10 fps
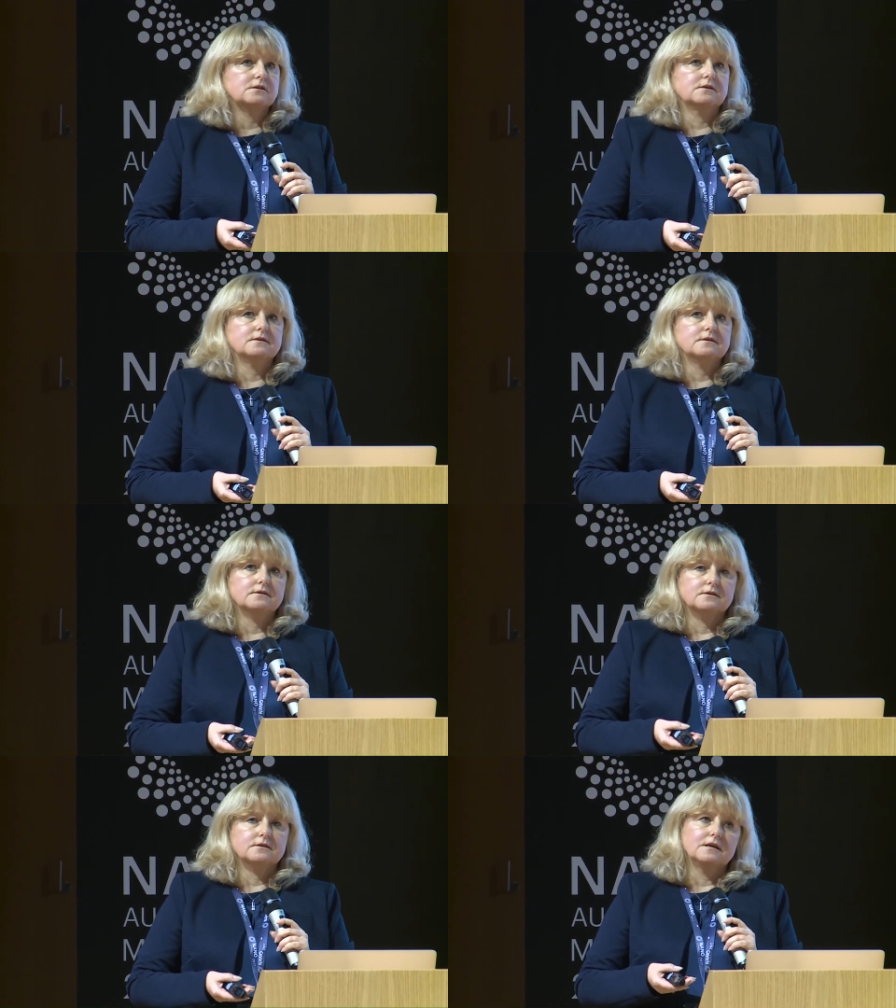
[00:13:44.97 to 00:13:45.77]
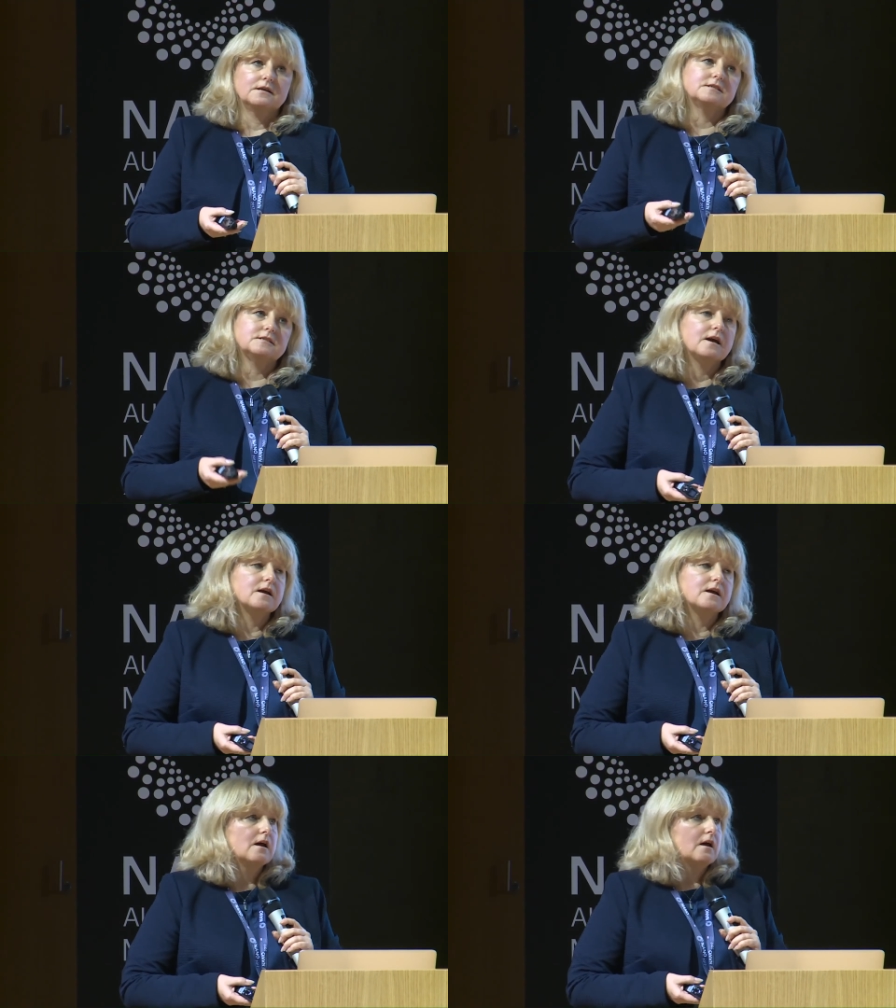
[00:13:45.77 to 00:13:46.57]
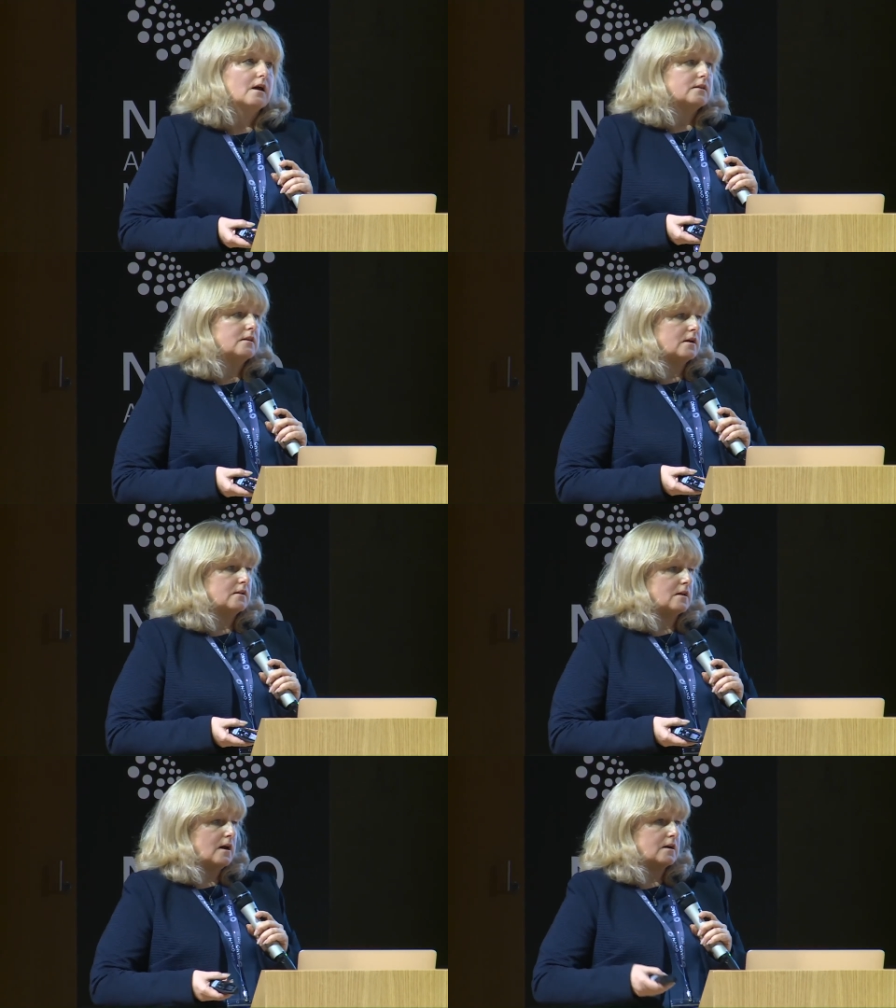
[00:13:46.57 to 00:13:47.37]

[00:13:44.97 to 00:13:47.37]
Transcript: uh, let's say, that